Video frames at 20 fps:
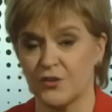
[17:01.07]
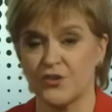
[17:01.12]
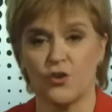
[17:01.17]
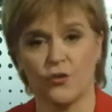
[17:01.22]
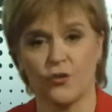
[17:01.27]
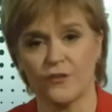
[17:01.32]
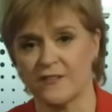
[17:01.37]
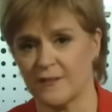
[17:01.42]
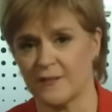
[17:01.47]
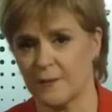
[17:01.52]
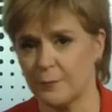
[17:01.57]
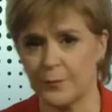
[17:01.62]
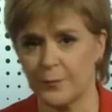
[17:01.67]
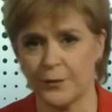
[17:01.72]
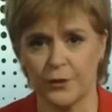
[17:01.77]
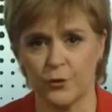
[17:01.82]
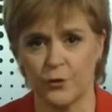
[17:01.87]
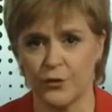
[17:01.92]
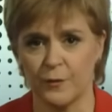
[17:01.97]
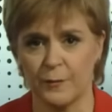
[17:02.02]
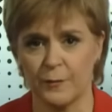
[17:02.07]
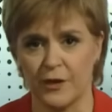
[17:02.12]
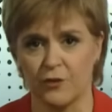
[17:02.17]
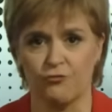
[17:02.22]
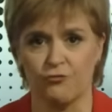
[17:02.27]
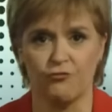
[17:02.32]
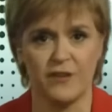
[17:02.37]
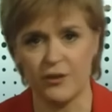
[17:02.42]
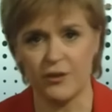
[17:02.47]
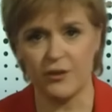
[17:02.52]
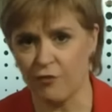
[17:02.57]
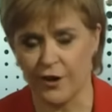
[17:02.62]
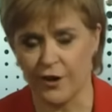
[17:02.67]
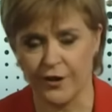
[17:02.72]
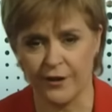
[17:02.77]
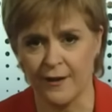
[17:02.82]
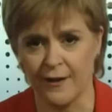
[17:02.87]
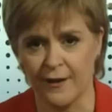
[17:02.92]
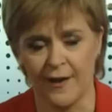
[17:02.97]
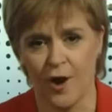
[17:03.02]
It's not simply going to be a
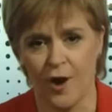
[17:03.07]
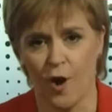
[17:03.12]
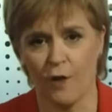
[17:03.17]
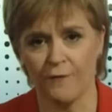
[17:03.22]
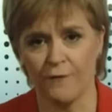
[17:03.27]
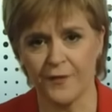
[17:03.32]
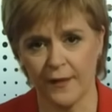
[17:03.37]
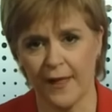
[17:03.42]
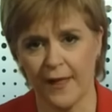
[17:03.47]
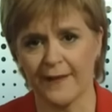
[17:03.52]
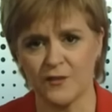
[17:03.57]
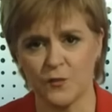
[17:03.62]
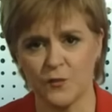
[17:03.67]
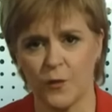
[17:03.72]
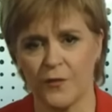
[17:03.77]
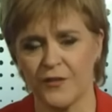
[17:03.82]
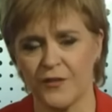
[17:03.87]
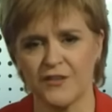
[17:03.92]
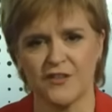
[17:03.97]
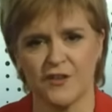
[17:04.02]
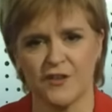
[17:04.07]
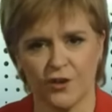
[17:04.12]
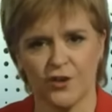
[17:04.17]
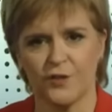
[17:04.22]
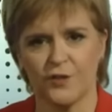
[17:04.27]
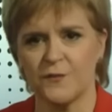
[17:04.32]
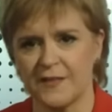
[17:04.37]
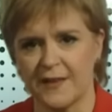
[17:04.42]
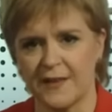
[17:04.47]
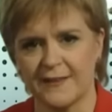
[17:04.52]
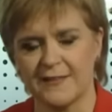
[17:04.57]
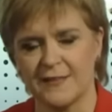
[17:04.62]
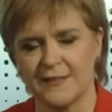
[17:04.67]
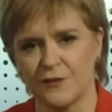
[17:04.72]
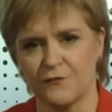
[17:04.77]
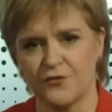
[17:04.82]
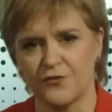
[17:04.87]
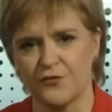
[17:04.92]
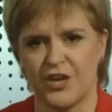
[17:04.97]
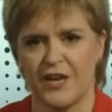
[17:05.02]
rerun of the last one. The yep.
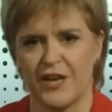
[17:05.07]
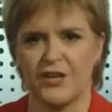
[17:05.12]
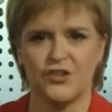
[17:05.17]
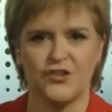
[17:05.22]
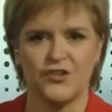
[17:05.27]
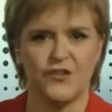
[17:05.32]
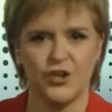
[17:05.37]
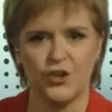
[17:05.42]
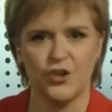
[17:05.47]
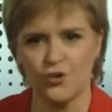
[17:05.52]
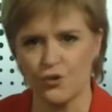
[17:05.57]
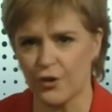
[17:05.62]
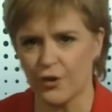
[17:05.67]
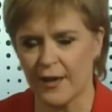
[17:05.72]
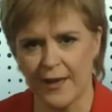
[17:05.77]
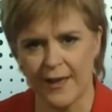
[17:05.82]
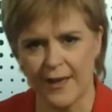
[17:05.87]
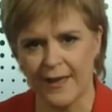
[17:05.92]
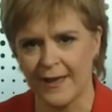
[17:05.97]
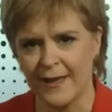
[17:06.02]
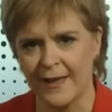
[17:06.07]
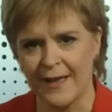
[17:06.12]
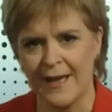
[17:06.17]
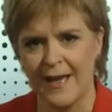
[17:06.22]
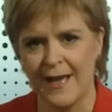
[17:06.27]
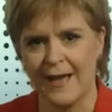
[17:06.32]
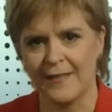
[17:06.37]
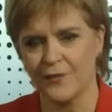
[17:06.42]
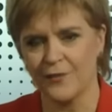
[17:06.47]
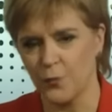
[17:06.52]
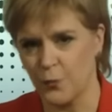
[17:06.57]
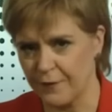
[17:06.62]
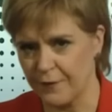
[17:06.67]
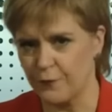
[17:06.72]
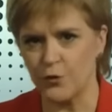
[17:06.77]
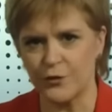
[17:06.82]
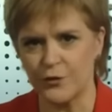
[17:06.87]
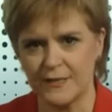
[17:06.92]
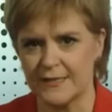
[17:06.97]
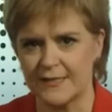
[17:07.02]
circumstances have changed. The UK that
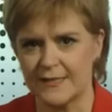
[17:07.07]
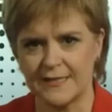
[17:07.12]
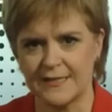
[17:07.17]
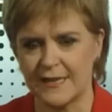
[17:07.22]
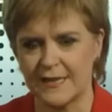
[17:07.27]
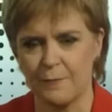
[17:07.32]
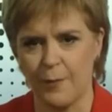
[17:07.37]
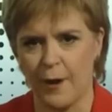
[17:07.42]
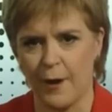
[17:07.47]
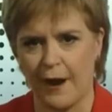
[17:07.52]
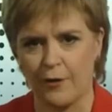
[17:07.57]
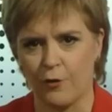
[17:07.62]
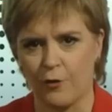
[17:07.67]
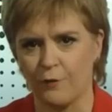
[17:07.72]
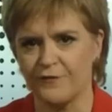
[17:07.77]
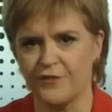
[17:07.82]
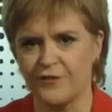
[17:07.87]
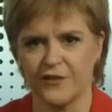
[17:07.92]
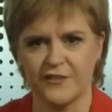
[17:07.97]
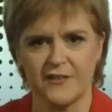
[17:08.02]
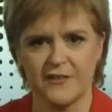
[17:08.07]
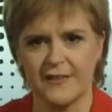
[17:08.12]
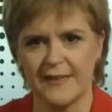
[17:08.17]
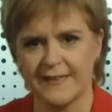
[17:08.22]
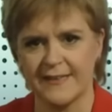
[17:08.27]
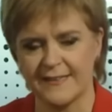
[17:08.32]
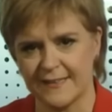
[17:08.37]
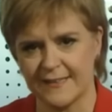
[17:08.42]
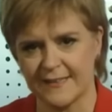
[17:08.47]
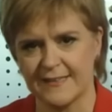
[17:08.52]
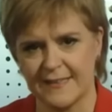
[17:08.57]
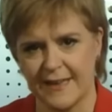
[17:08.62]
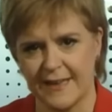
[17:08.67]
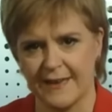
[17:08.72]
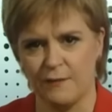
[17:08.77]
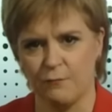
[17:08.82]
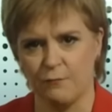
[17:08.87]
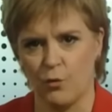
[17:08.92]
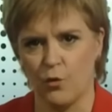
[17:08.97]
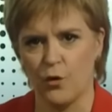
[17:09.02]
we voted to stay part of doesn't
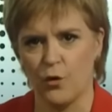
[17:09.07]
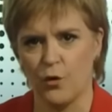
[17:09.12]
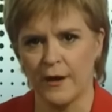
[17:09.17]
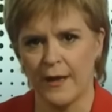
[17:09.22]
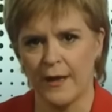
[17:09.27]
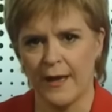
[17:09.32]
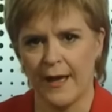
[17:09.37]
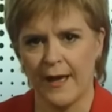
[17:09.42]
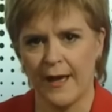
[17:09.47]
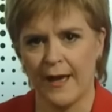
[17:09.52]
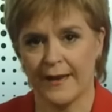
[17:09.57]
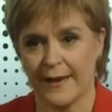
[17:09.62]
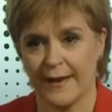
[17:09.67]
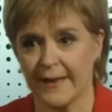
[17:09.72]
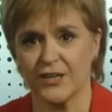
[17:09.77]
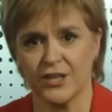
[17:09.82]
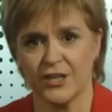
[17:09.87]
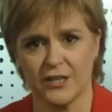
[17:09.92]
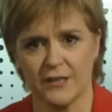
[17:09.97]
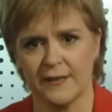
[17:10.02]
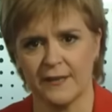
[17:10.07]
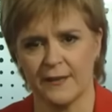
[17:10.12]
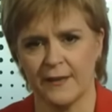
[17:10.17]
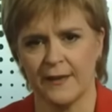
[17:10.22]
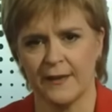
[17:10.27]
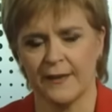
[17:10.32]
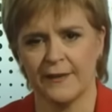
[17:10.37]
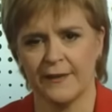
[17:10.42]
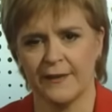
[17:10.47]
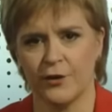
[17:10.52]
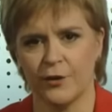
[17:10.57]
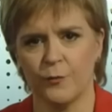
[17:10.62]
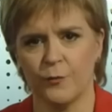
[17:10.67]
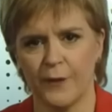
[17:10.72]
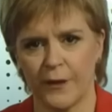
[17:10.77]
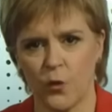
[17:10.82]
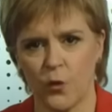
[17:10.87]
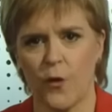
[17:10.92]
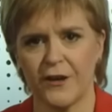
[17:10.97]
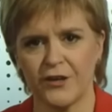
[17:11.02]
exist anymore. Uh, and actually, you know,
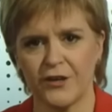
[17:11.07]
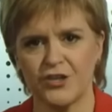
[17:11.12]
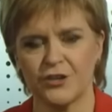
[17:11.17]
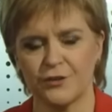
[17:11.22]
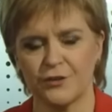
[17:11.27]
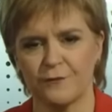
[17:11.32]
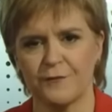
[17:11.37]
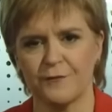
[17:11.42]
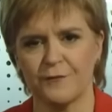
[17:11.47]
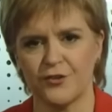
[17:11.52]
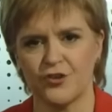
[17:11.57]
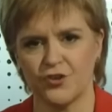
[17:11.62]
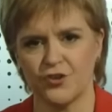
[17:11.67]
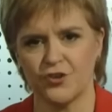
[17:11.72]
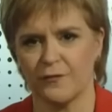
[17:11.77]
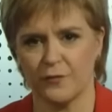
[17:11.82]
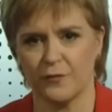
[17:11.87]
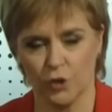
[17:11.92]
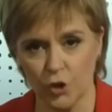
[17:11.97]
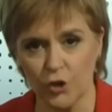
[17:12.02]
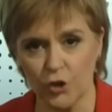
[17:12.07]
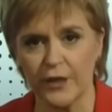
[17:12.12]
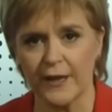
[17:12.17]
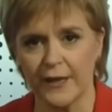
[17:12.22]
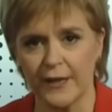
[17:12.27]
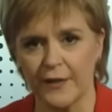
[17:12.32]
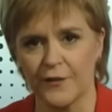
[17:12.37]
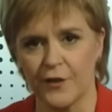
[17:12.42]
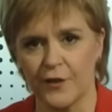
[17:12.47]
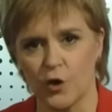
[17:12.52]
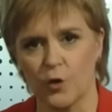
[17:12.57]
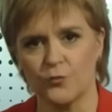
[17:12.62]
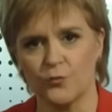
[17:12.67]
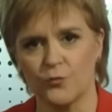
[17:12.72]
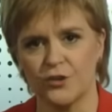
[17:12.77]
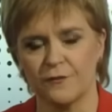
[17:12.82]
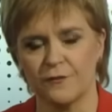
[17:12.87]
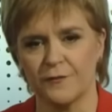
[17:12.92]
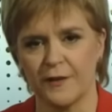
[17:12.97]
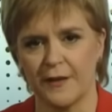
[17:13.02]
it'll be a question of looking at the
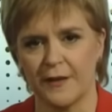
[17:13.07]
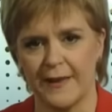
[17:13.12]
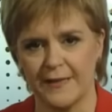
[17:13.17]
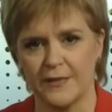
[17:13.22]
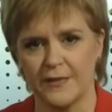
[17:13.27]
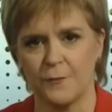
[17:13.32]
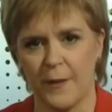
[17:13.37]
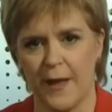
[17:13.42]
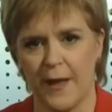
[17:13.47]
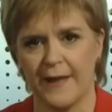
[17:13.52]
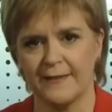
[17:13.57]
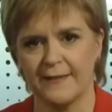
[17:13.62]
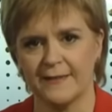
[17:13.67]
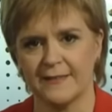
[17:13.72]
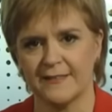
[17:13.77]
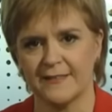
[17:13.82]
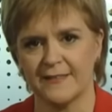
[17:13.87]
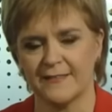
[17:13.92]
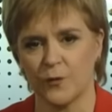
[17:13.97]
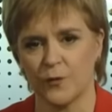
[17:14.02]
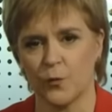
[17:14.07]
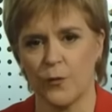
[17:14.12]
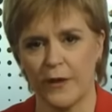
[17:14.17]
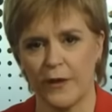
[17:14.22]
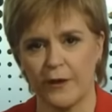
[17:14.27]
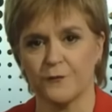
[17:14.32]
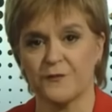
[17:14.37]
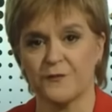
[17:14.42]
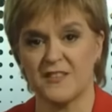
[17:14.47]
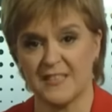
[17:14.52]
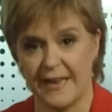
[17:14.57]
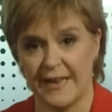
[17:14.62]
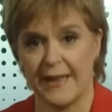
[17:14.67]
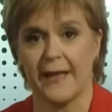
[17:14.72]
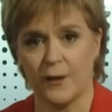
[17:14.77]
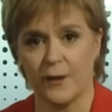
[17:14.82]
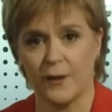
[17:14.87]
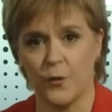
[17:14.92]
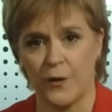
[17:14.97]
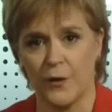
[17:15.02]
option of independence as a way of
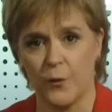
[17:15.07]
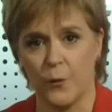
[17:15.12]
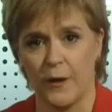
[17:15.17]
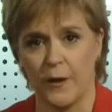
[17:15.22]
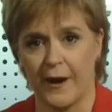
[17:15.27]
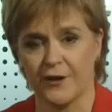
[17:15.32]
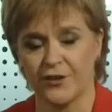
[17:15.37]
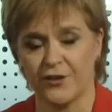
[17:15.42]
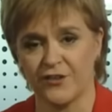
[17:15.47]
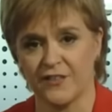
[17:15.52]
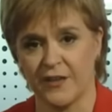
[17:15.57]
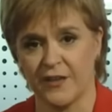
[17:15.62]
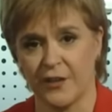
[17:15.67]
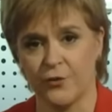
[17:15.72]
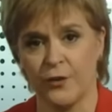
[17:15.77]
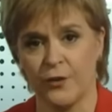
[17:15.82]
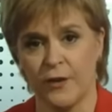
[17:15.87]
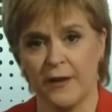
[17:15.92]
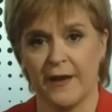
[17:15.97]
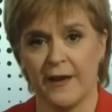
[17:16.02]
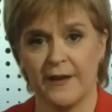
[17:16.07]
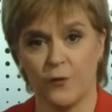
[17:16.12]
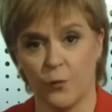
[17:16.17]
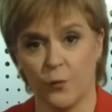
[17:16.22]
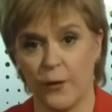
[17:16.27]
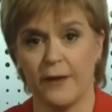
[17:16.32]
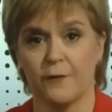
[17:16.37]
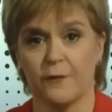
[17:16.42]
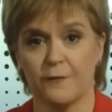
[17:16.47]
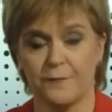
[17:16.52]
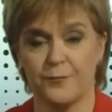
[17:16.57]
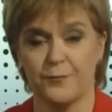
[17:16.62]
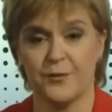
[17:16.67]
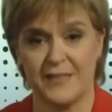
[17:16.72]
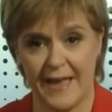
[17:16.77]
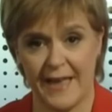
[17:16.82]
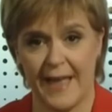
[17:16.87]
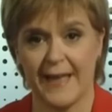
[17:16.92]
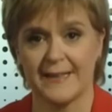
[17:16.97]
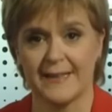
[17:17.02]
staying where we are just now and a way of
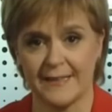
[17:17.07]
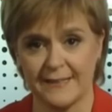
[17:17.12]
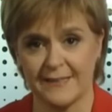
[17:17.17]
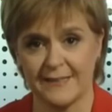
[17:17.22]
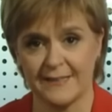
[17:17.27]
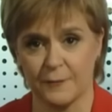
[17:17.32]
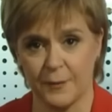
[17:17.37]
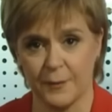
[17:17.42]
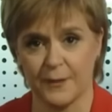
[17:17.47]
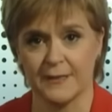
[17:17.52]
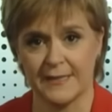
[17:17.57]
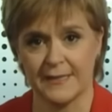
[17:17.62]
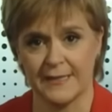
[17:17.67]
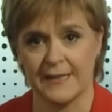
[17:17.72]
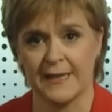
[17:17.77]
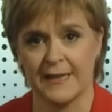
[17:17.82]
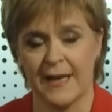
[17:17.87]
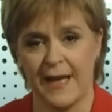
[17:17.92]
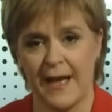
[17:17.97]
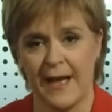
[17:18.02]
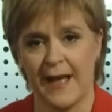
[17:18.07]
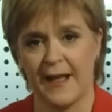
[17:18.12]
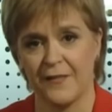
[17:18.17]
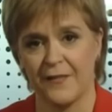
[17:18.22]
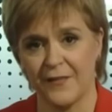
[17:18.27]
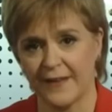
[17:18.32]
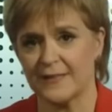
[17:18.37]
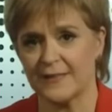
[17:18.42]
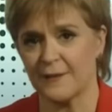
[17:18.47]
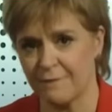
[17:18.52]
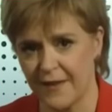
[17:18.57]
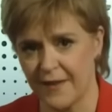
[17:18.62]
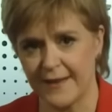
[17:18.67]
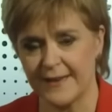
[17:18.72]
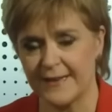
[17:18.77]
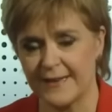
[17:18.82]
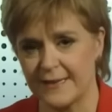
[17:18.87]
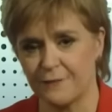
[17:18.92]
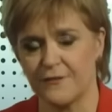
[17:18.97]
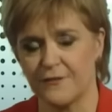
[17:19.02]
protecting stability. Uh, and that's a
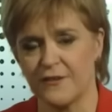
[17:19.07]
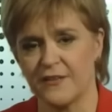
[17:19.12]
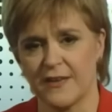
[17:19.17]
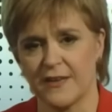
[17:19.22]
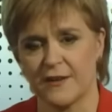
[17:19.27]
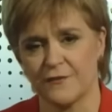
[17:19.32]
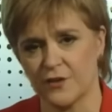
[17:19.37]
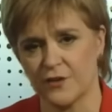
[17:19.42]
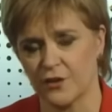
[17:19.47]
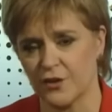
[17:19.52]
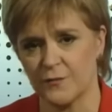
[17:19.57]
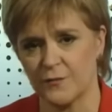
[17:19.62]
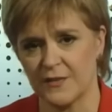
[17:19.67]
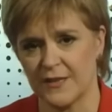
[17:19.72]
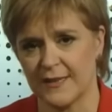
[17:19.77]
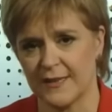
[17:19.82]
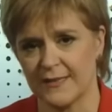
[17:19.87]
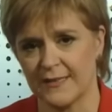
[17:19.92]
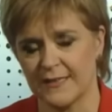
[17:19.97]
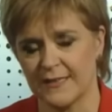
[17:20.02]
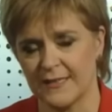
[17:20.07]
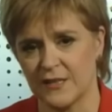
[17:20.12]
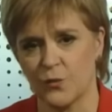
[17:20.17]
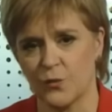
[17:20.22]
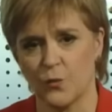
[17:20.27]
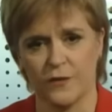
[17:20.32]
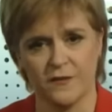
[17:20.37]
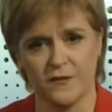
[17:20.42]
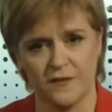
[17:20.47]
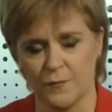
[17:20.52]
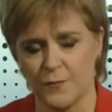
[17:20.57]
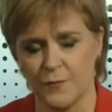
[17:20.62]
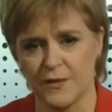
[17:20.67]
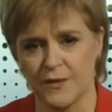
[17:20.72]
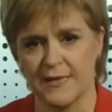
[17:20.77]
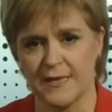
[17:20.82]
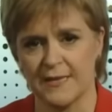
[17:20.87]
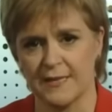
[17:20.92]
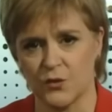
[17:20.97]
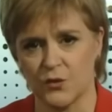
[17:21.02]
very different set of circumstances to the ones that
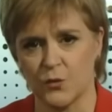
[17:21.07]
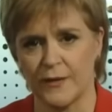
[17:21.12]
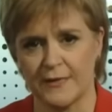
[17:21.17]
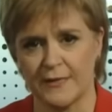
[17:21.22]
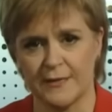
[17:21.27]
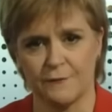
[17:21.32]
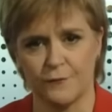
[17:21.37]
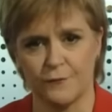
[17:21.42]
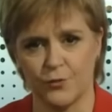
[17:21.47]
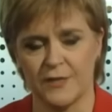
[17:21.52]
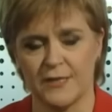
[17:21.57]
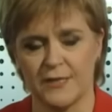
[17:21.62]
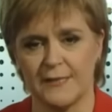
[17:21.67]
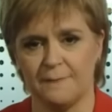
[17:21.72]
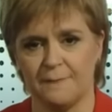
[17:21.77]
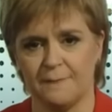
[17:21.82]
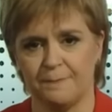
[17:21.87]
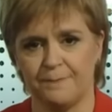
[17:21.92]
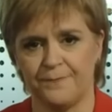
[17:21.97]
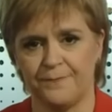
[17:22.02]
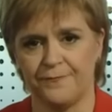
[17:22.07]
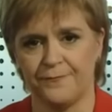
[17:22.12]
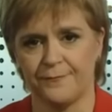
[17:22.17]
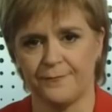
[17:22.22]
pertained in 2014.